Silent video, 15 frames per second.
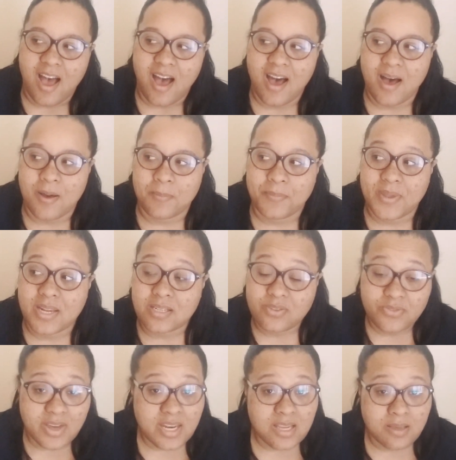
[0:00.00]
But it's
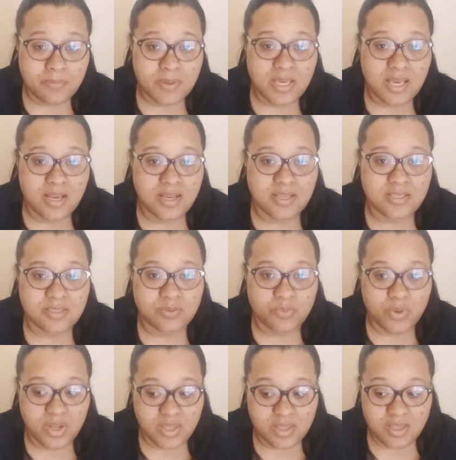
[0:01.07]
funny because
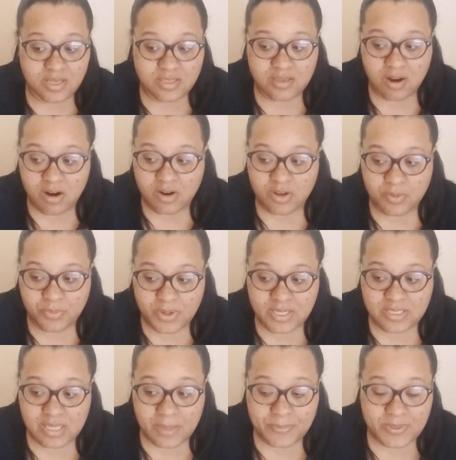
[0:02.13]
one of the things the article
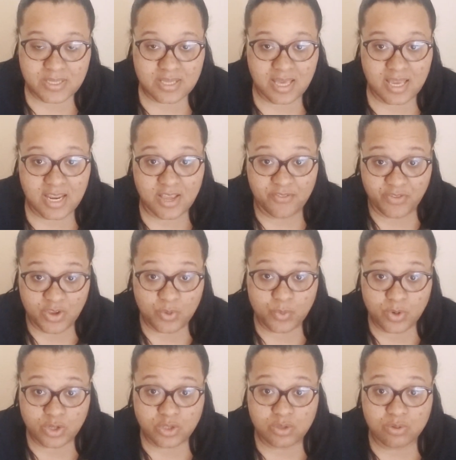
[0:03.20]
brings up is that if you
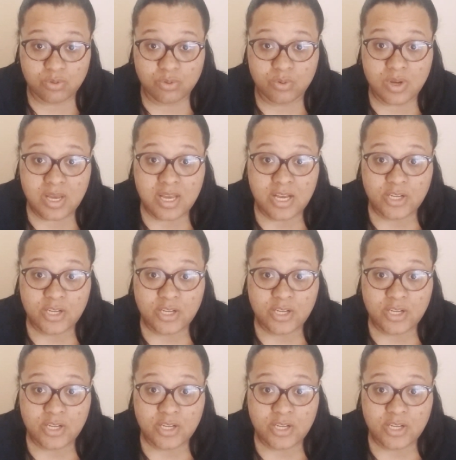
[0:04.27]
were to